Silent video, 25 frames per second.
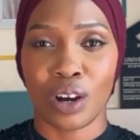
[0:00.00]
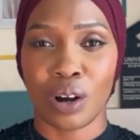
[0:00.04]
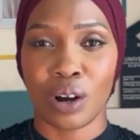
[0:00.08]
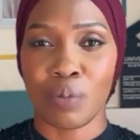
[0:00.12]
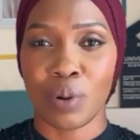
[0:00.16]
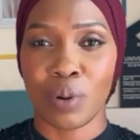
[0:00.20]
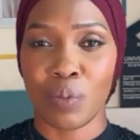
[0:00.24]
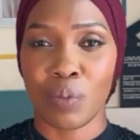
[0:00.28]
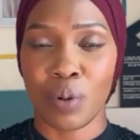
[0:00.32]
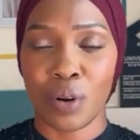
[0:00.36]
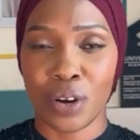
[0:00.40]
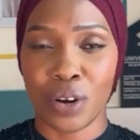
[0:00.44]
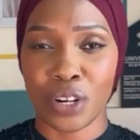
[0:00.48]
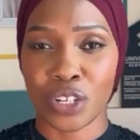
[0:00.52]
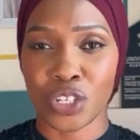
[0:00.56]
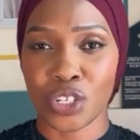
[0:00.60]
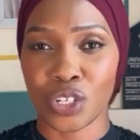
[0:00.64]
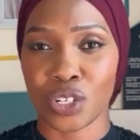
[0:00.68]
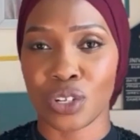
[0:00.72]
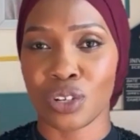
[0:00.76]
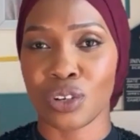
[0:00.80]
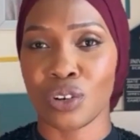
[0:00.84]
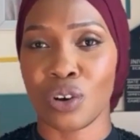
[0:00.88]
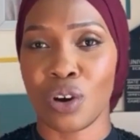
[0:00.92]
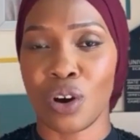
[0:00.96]

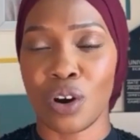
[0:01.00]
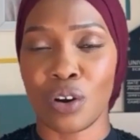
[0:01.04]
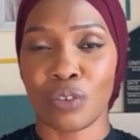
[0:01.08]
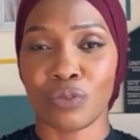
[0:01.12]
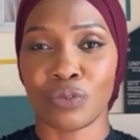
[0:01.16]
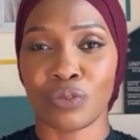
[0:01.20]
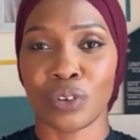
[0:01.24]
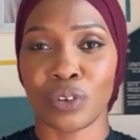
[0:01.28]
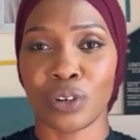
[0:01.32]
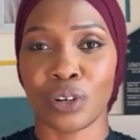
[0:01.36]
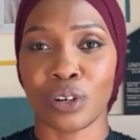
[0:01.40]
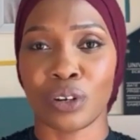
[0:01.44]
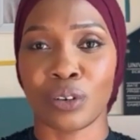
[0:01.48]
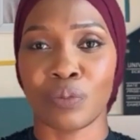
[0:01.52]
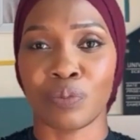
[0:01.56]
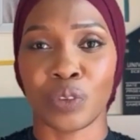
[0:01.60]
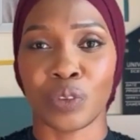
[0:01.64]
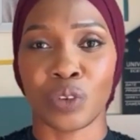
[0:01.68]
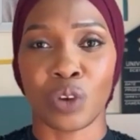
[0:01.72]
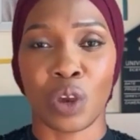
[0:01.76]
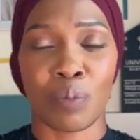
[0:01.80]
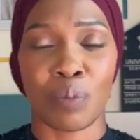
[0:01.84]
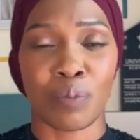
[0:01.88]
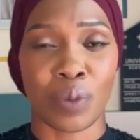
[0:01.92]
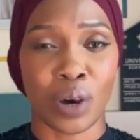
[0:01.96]
preparation of
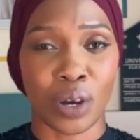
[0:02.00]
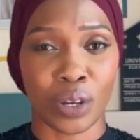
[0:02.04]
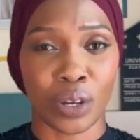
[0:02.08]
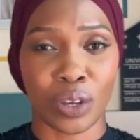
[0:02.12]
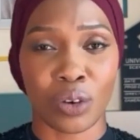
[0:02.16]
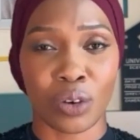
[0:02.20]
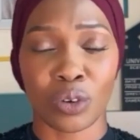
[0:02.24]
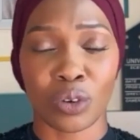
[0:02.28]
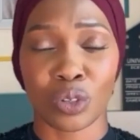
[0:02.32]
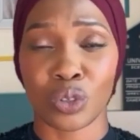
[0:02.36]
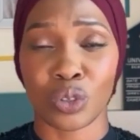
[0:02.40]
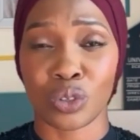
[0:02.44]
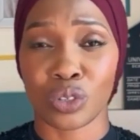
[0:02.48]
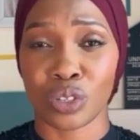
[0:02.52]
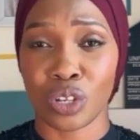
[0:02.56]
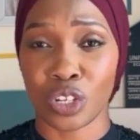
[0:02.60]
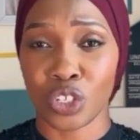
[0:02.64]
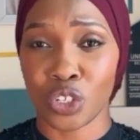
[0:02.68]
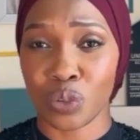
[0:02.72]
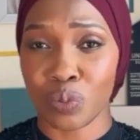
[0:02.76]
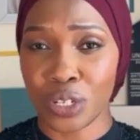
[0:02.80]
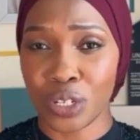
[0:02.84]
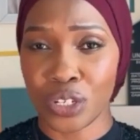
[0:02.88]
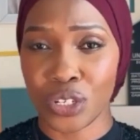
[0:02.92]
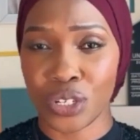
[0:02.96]
embarking onto
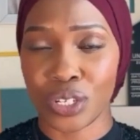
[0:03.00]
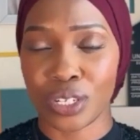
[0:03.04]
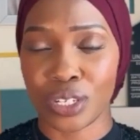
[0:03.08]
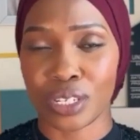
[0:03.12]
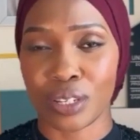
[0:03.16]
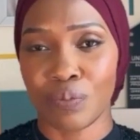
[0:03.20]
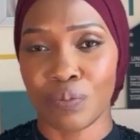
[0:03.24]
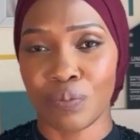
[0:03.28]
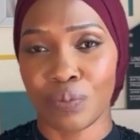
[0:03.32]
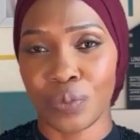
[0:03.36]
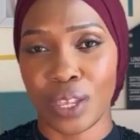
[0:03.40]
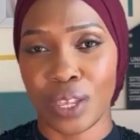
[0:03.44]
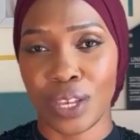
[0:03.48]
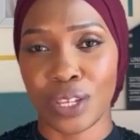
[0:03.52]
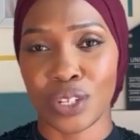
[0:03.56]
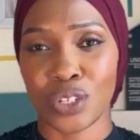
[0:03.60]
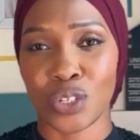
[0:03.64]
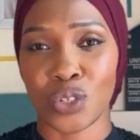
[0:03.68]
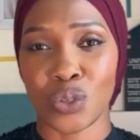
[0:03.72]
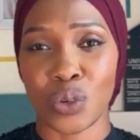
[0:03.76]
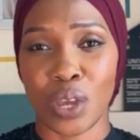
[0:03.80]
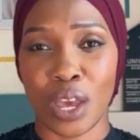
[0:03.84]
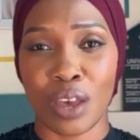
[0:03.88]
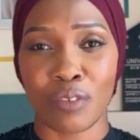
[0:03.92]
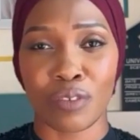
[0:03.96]
such missions and
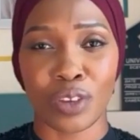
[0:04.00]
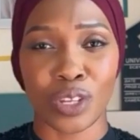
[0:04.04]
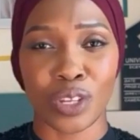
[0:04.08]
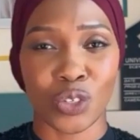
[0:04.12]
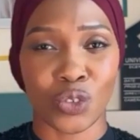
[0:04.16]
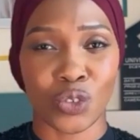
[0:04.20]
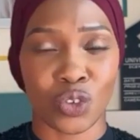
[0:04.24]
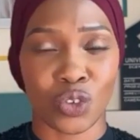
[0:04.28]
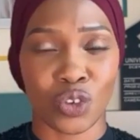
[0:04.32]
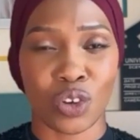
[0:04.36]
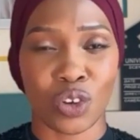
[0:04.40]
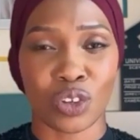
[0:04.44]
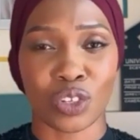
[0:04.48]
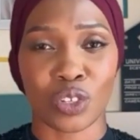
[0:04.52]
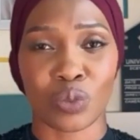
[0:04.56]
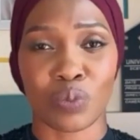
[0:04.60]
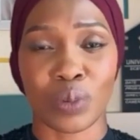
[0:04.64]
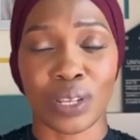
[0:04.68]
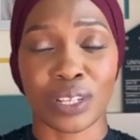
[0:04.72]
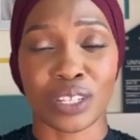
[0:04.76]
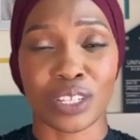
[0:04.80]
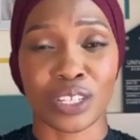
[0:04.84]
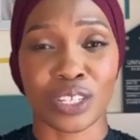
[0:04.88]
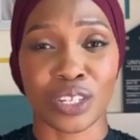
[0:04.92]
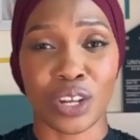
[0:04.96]
to have astronauts
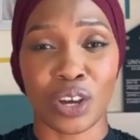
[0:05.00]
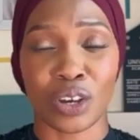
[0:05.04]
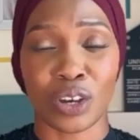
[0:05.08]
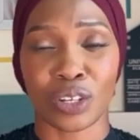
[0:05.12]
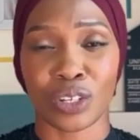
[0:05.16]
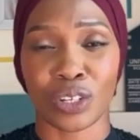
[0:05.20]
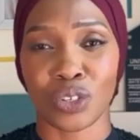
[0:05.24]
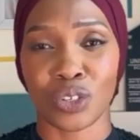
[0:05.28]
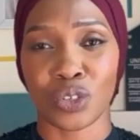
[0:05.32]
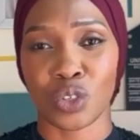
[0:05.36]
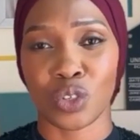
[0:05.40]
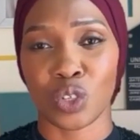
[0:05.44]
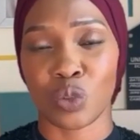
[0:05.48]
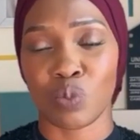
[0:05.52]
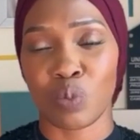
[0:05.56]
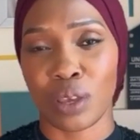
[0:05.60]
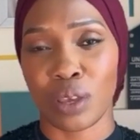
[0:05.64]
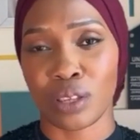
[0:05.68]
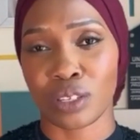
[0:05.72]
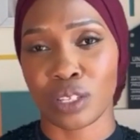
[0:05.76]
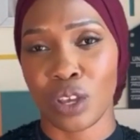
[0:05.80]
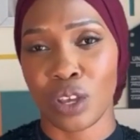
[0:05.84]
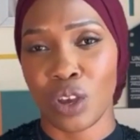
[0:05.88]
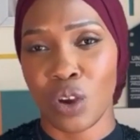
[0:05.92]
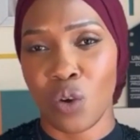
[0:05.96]
being stuck into
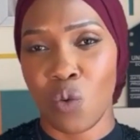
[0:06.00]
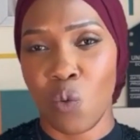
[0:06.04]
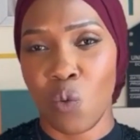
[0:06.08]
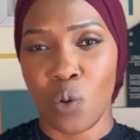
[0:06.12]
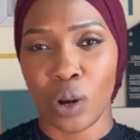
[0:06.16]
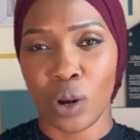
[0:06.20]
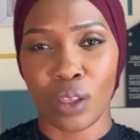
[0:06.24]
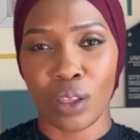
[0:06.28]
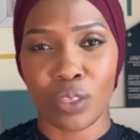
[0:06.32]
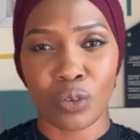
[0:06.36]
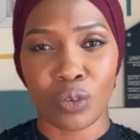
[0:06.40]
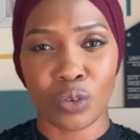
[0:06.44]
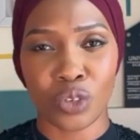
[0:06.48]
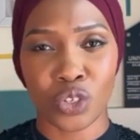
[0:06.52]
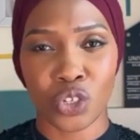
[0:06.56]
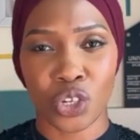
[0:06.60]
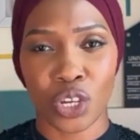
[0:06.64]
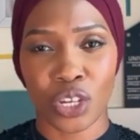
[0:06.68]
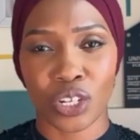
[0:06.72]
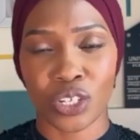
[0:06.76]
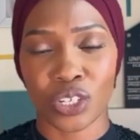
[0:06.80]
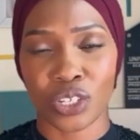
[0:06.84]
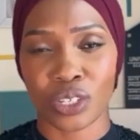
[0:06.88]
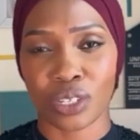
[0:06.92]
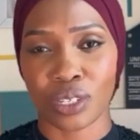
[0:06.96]
space, what are those
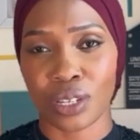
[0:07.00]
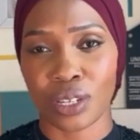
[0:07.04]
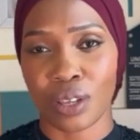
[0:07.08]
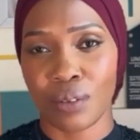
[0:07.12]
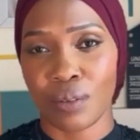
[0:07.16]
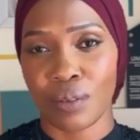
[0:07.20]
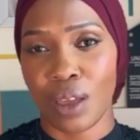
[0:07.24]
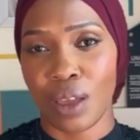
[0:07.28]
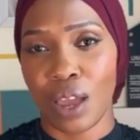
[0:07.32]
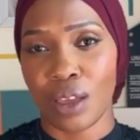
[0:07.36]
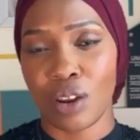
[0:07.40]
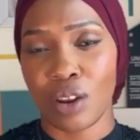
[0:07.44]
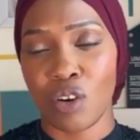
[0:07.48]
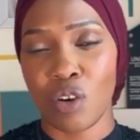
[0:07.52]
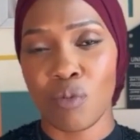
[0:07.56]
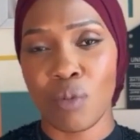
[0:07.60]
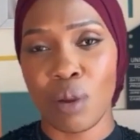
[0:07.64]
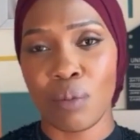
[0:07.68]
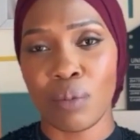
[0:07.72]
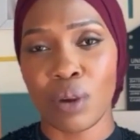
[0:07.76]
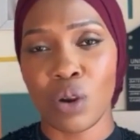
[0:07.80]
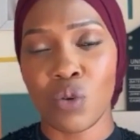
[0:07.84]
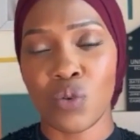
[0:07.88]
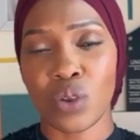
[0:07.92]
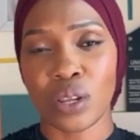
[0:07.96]
chances? And I
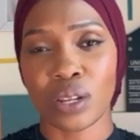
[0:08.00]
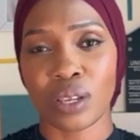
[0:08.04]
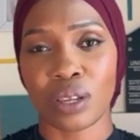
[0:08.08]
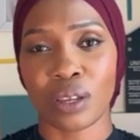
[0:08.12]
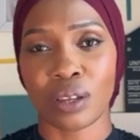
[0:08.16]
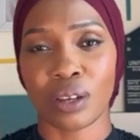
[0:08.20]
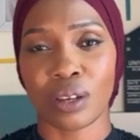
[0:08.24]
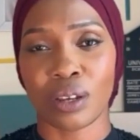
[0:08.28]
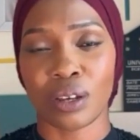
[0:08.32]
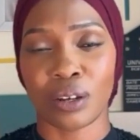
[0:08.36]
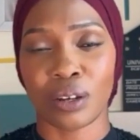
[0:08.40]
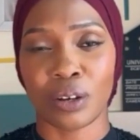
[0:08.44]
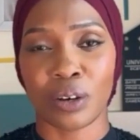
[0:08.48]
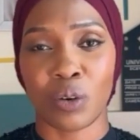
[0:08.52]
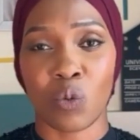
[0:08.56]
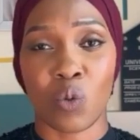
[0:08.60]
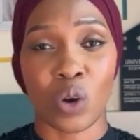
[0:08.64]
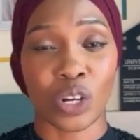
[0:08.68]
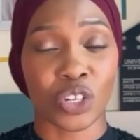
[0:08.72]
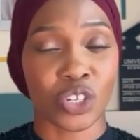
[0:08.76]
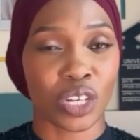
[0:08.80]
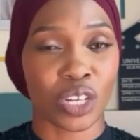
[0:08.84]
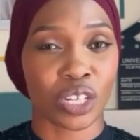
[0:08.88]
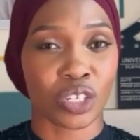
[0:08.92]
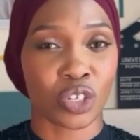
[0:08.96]
remember
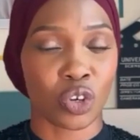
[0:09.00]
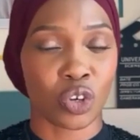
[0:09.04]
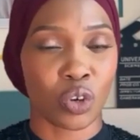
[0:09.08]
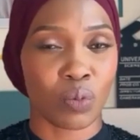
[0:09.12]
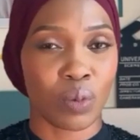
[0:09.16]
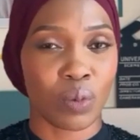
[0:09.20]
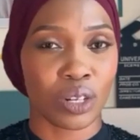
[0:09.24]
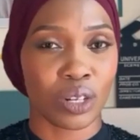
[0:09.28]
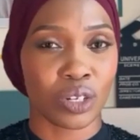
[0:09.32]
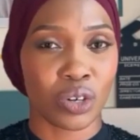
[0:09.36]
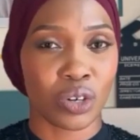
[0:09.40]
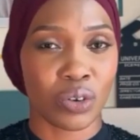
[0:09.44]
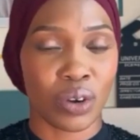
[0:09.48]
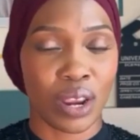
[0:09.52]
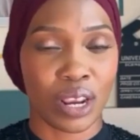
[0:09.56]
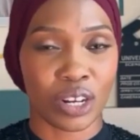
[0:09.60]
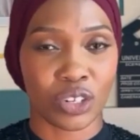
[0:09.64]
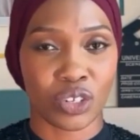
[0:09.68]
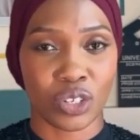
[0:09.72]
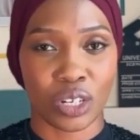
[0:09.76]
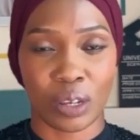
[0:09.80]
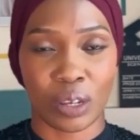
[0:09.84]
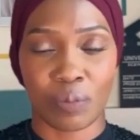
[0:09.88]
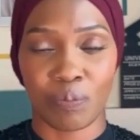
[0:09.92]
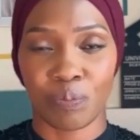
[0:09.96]
watching a documentary
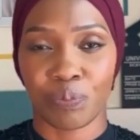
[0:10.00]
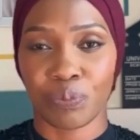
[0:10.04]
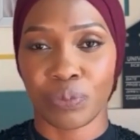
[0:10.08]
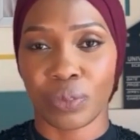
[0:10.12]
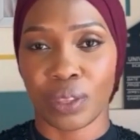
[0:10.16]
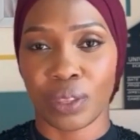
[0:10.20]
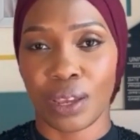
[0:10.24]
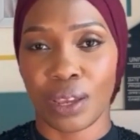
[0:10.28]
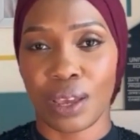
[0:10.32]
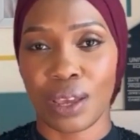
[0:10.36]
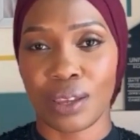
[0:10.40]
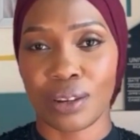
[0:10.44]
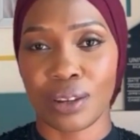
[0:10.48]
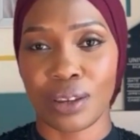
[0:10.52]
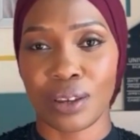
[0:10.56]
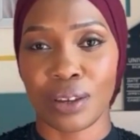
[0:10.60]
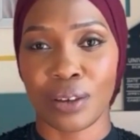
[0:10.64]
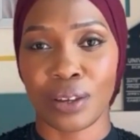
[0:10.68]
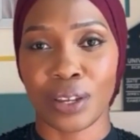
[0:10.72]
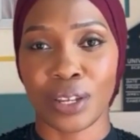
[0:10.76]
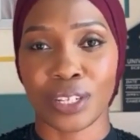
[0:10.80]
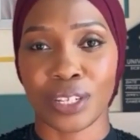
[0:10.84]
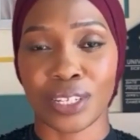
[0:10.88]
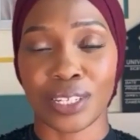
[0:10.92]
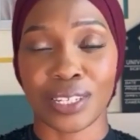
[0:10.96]
actually, and
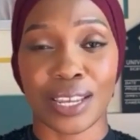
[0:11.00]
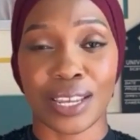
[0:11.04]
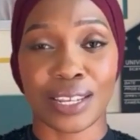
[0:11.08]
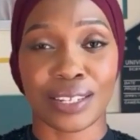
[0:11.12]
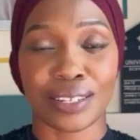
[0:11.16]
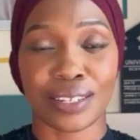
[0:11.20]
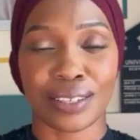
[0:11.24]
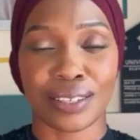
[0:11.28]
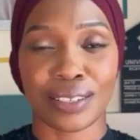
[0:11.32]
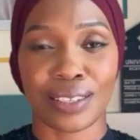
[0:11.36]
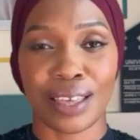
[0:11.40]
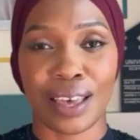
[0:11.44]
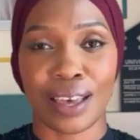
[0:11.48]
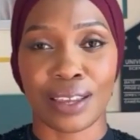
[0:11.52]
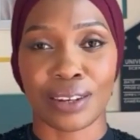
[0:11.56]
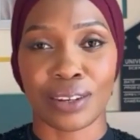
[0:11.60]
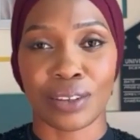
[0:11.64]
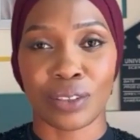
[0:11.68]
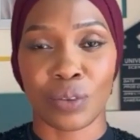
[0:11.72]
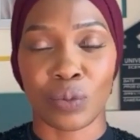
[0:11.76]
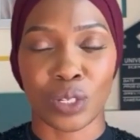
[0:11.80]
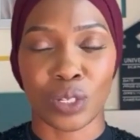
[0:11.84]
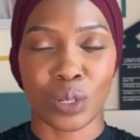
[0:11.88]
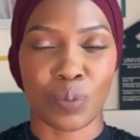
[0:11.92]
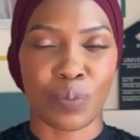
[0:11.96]
it stated that
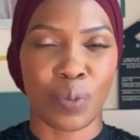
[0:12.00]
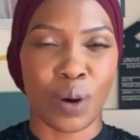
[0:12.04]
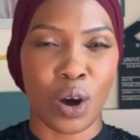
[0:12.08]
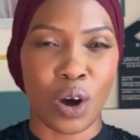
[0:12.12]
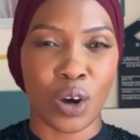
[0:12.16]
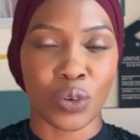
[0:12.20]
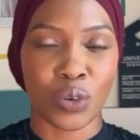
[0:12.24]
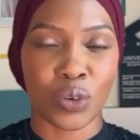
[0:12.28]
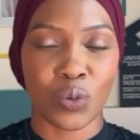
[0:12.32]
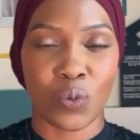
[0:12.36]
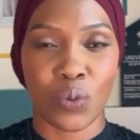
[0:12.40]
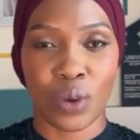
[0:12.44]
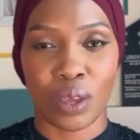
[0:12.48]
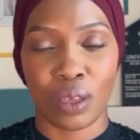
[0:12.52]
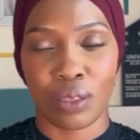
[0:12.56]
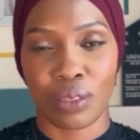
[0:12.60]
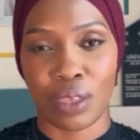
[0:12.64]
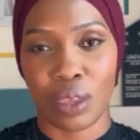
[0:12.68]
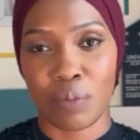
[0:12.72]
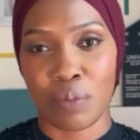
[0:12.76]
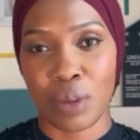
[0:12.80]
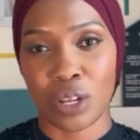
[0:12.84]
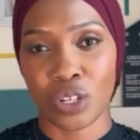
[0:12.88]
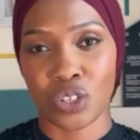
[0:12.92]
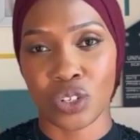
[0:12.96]
there was a part where
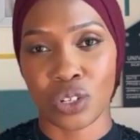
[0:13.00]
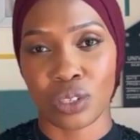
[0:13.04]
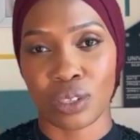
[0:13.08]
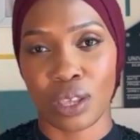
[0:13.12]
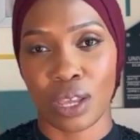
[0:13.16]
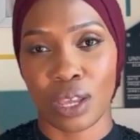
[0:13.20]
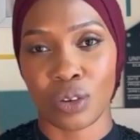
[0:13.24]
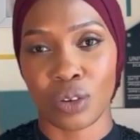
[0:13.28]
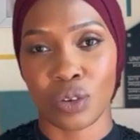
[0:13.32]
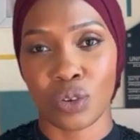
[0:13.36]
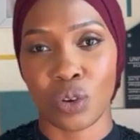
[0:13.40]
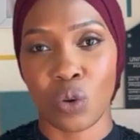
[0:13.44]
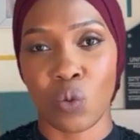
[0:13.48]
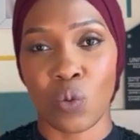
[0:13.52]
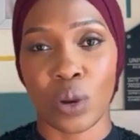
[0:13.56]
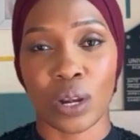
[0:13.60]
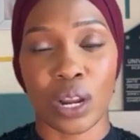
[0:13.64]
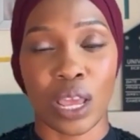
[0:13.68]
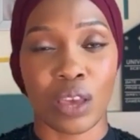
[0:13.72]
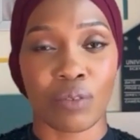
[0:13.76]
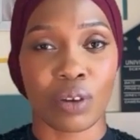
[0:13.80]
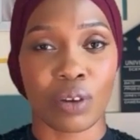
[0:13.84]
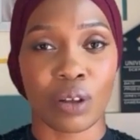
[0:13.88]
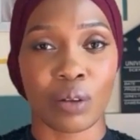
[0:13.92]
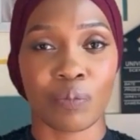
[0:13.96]
they mentioned that,
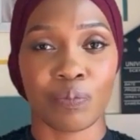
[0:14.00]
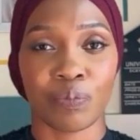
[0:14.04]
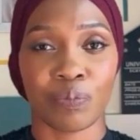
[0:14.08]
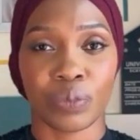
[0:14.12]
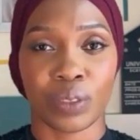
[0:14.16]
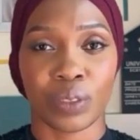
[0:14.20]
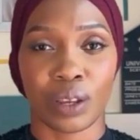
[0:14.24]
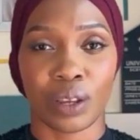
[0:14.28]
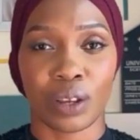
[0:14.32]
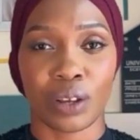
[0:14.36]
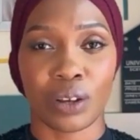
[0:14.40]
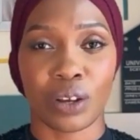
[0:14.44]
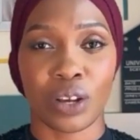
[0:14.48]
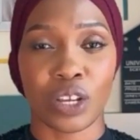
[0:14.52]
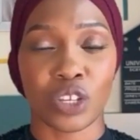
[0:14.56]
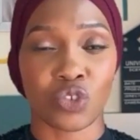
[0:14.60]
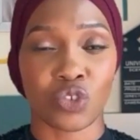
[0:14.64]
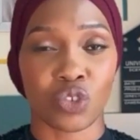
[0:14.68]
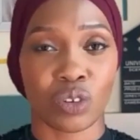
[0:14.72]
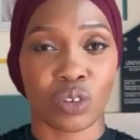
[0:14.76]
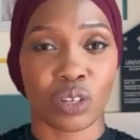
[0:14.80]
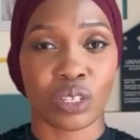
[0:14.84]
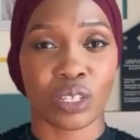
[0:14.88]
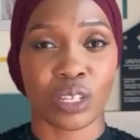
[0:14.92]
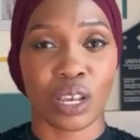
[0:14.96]
whenever
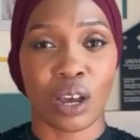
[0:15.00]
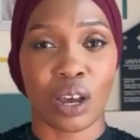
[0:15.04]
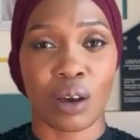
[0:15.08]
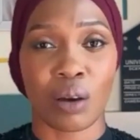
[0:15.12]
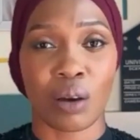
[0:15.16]
astronauts